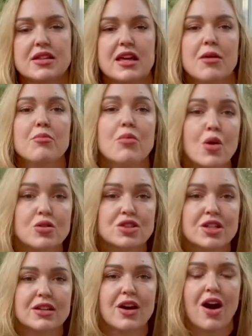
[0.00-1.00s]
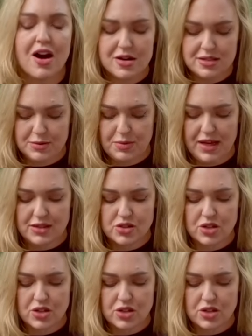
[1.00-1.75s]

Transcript: the emotion, the heart space.